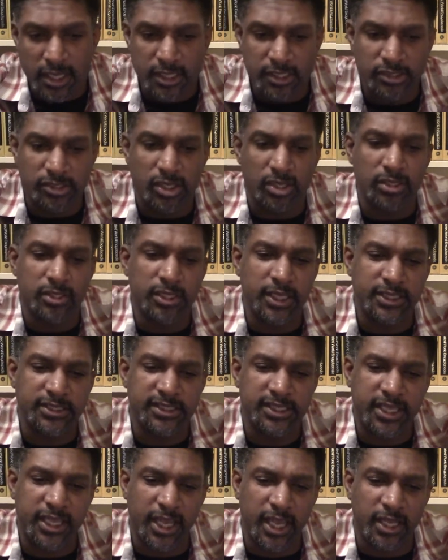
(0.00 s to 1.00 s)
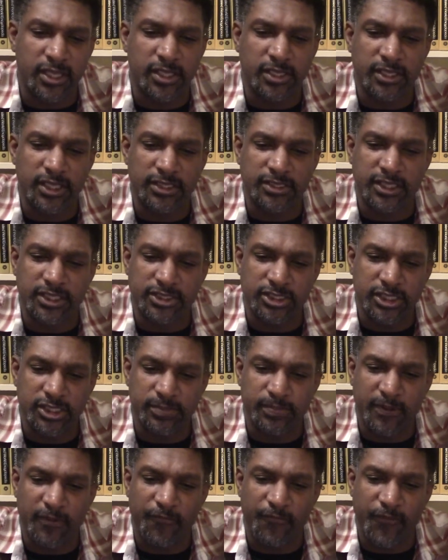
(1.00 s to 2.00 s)
So let's calculate that she's
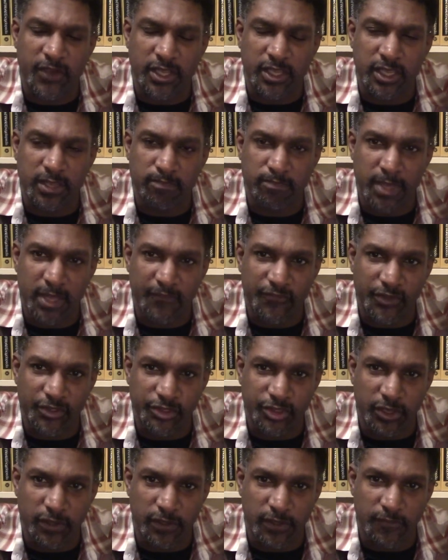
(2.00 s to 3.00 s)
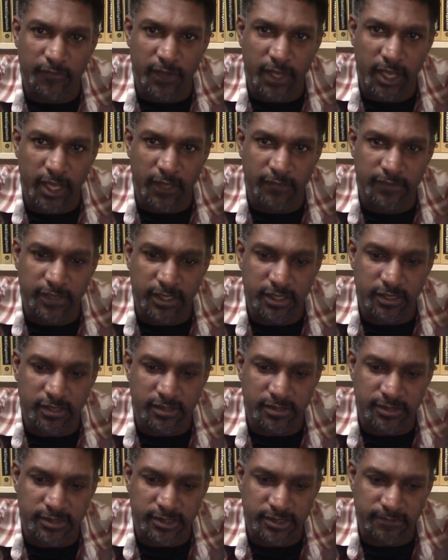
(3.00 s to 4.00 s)
been fucking men for 35
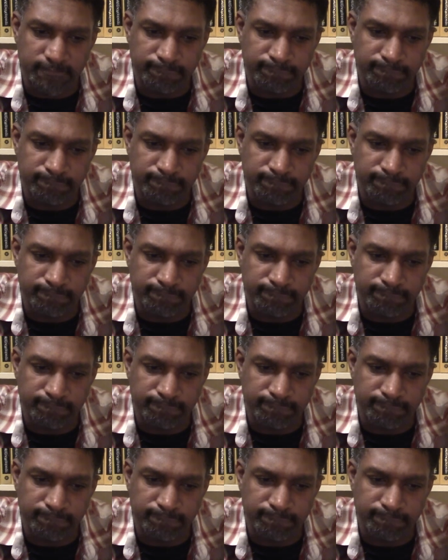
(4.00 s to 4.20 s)
years.